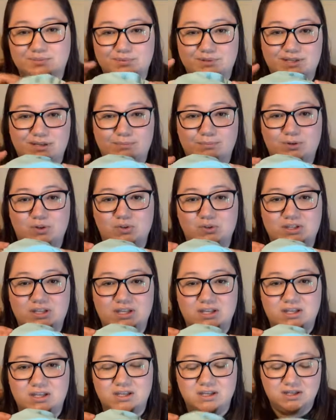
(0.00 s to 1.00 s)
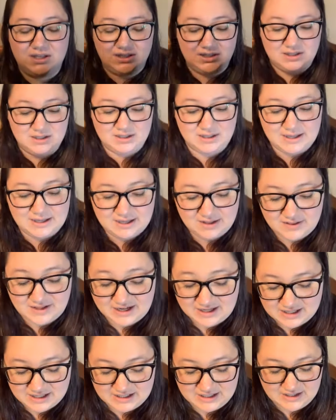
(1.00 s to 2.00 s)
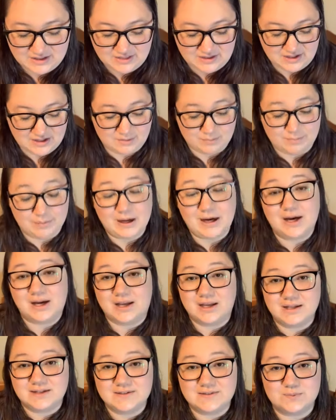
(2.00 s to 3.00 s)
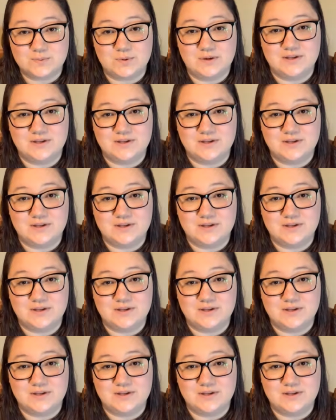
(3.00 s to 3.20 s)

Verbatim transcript: are pretty bulky. Uh, that kind of thing. Pockets